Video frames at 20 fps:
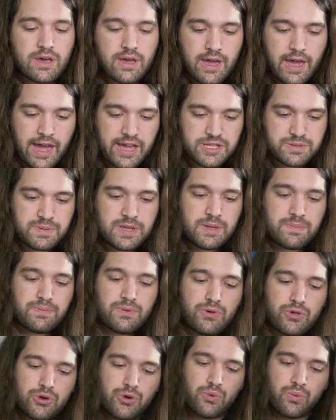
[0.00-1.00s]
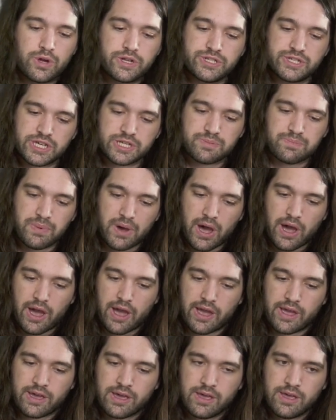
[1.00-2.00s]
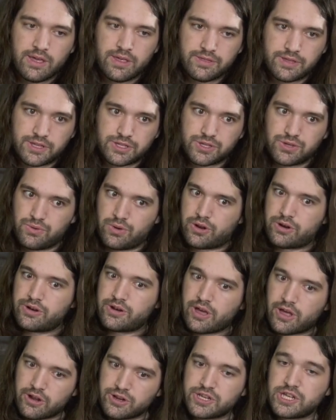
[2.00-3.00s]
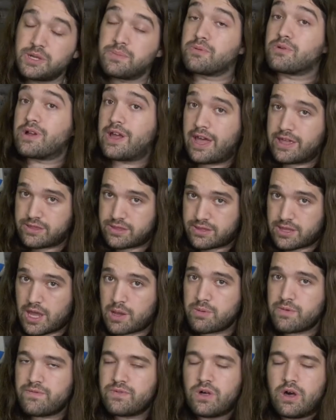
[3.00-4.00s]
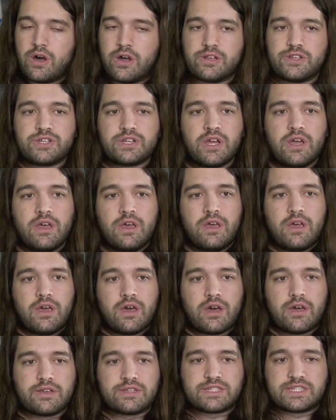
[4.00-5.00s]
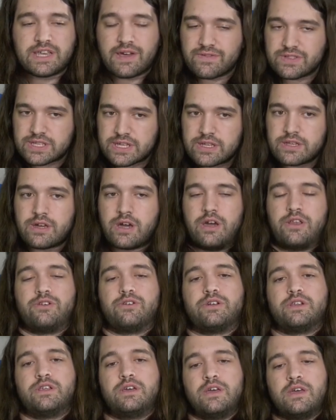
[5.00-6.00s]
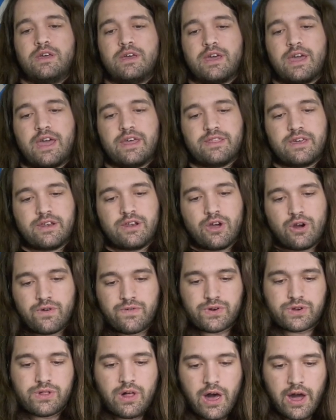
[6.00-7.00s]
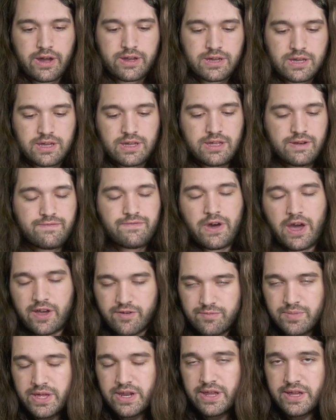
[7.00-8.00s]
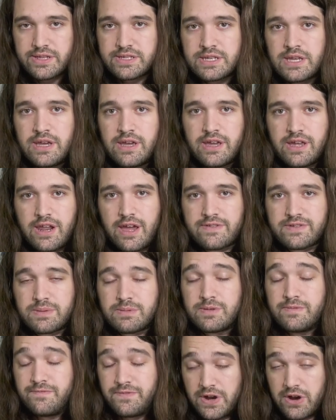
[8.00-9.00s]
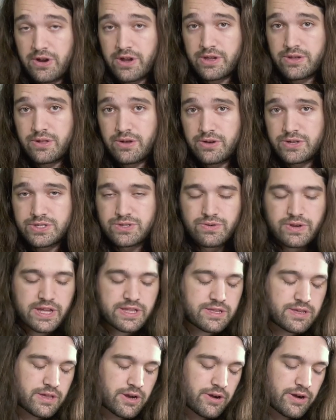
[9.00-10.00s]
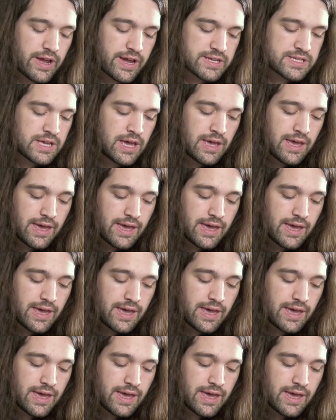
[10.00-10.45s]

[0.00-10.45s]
as people who would just buy the two hundred dollars cheaper at the time of launch, uh, seventeen hundred, and then overclock it in five minutes and have something very close to an eighteen hundred X.